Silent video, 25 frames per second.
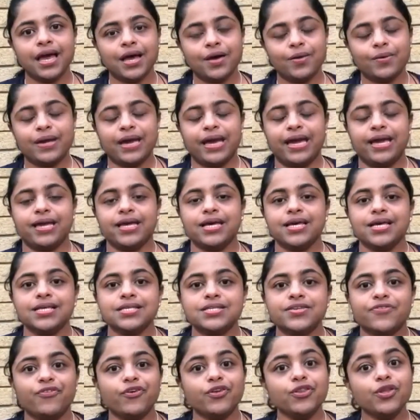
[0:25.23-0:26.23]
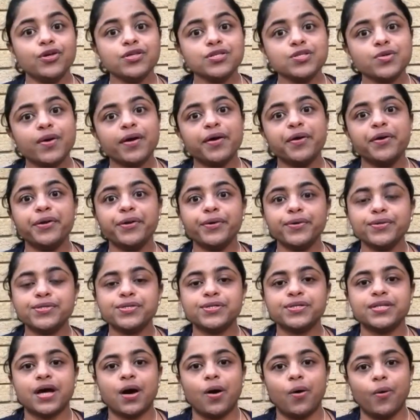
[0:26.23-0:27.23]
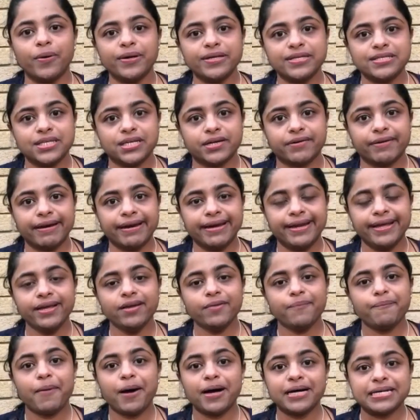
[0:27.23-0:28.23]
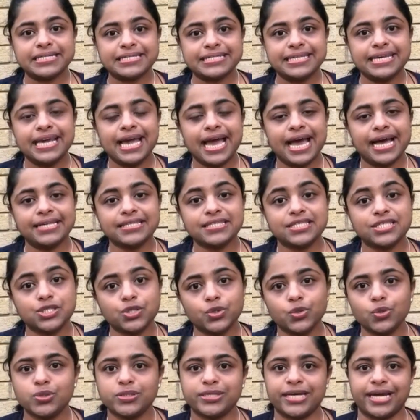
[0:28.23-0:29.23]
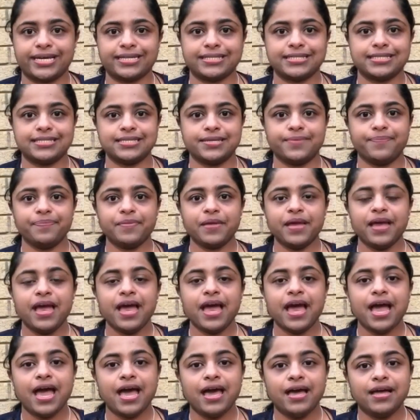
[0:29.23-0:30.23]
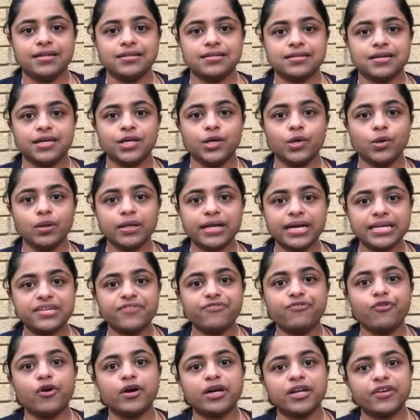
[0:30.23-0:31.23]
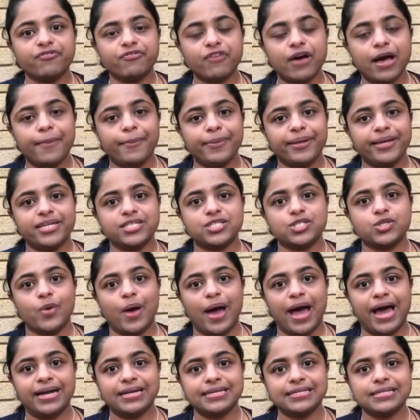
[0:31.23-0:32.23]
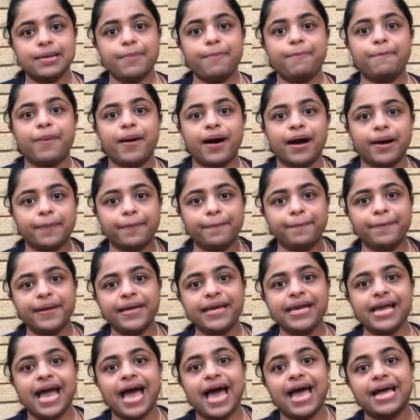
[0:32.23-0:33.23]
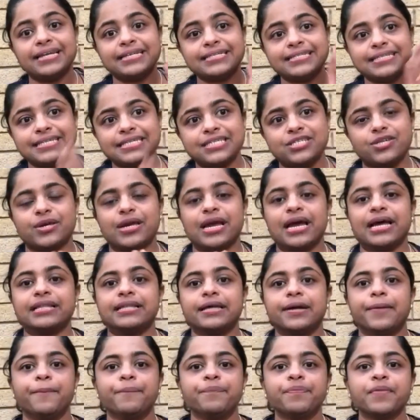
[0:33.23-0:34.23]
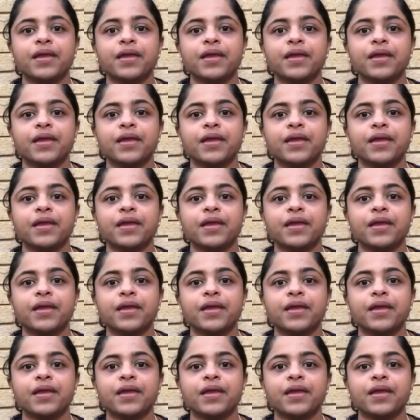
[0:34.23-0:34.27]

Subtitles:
Okay, so for those who are new to the OET reading, Part C has two texts, and you'll get a 45 minutes to answer Part B and C together.